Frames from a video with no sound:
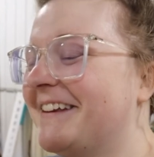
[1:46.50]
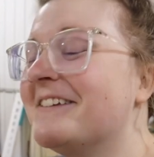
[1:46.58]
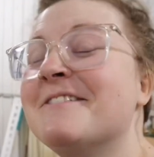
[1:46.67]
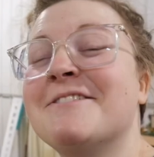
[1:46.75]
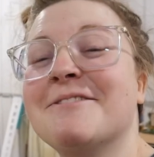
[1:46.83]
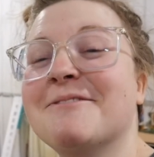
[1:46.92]

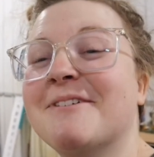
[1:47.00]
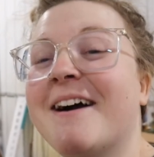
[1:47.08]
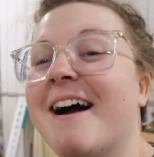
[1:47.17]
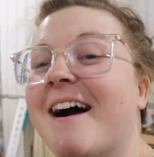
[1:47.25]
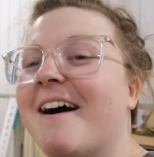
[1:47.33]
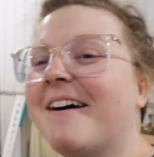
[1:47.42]
didn't do
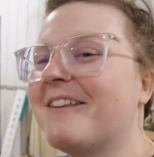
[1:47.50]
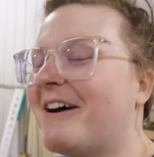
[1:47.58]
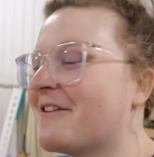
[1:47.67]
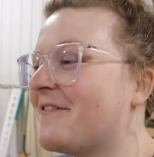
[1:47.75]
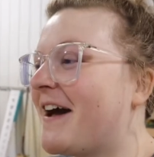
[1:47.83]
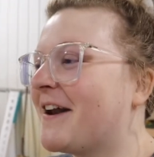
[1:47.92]
a
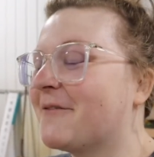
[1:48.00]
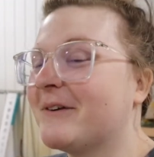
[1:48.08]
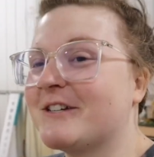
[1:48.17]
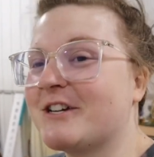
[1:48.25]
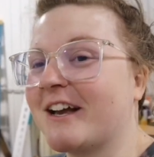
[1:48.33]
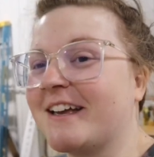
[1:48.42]
lot of
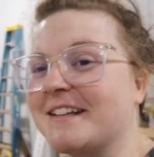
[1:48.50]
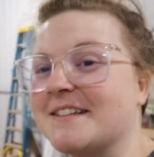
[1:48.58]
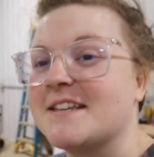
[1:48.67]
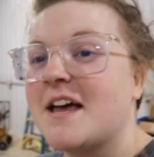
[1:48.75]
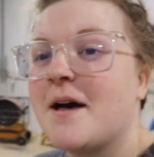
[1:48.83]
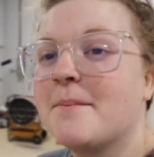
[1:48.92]
adequate
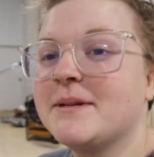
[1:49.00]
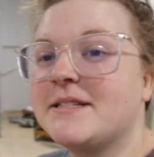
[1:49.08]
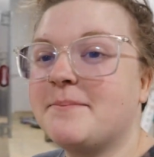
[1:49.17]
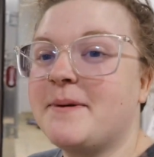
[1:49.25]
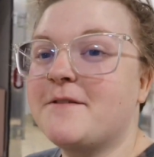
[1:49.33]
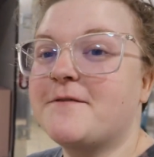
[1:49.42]
check-ins. But
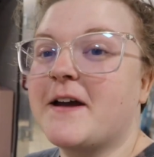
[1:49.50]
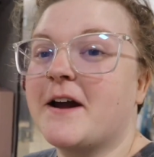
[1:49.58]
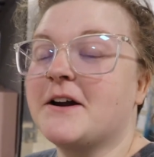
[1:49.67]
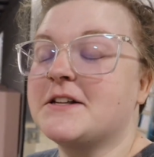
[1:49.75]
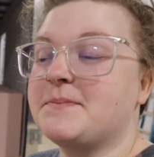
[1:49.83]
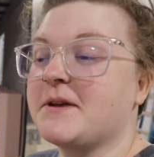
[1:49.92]
to be
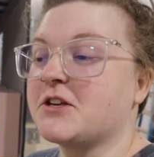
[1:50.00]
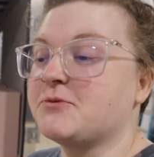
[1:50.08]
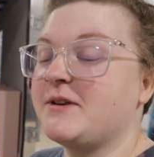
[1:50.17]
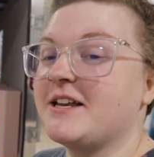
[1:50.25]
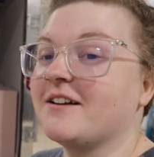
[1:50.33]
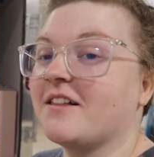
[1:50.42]
fair, it's because
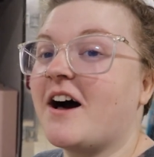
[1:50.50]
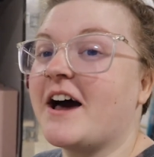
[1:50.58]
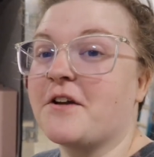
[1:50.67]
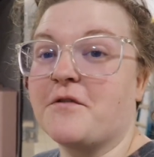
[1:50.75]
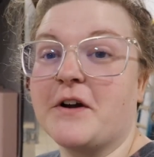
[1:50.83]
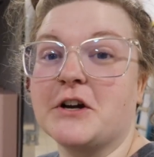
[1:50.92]
we did a lot
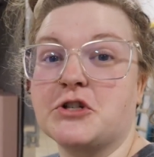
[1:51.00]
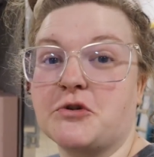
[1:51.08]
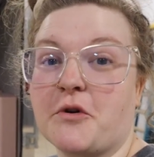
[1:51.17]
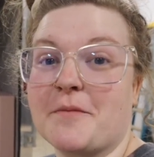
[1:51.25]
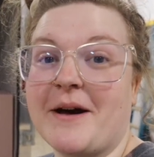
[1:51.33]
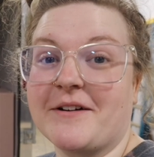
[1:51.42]
in a very
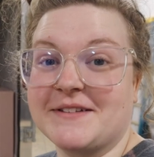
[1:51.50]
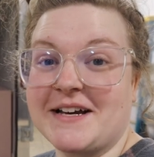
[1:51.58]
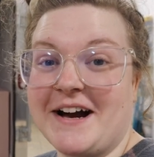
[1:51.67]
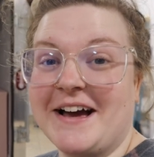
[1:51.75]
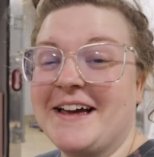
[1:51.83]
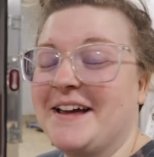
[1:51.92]
short amount of
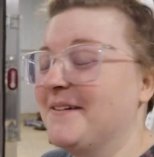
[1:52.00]
time.